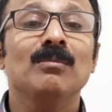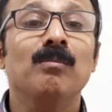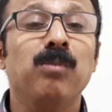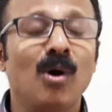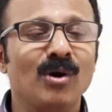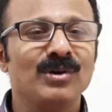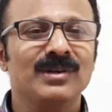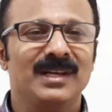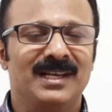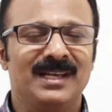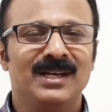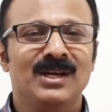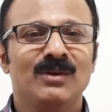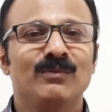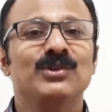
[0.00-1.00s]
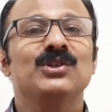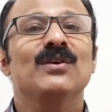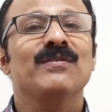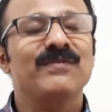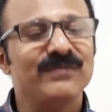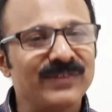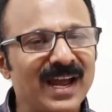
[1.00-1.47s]
bonding with your
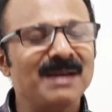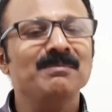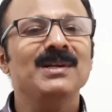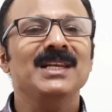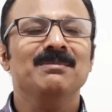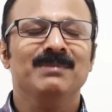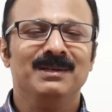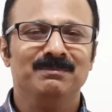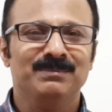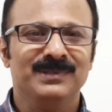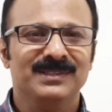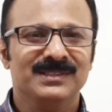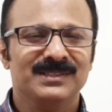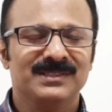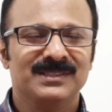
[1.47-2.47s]
family members,